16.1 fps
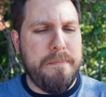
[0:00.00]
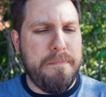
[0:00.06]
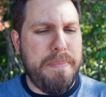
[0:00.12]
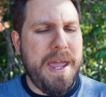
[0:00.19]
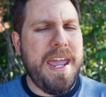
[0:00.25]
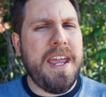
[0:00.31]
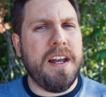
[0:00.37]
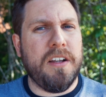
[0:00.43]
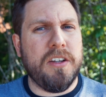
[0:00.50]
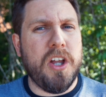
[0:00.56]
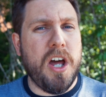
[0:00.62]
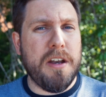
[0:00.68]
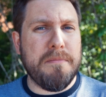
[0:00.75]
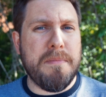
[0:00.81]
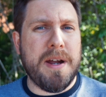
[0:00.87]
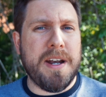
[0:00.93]
paying a
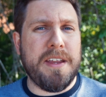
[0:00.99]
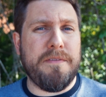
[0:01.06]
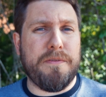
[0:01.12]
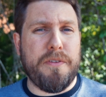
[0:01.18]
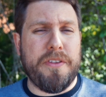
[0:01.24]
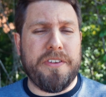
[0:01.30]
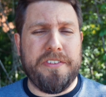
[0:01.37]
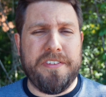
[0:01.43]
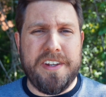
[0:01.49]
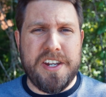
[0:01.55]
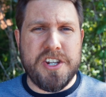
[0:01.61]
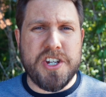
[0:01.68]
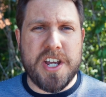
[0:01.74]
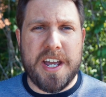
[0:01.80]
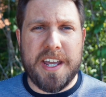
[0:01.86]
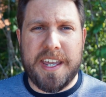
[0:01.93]
lot of money for this
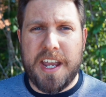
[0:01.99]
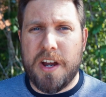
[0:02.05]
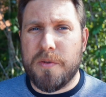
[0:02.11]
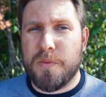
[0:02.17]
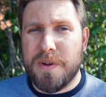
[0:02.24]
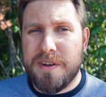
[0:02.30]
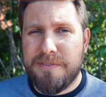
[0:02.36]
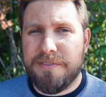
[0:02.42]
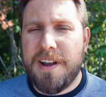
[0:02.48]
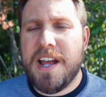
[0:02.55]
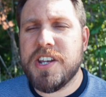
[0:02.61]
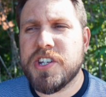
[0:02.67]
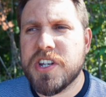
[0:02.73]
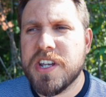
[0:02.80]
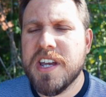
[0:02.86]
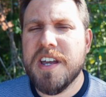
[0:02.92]
DJI Care
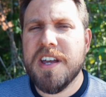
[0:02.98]
Refresh.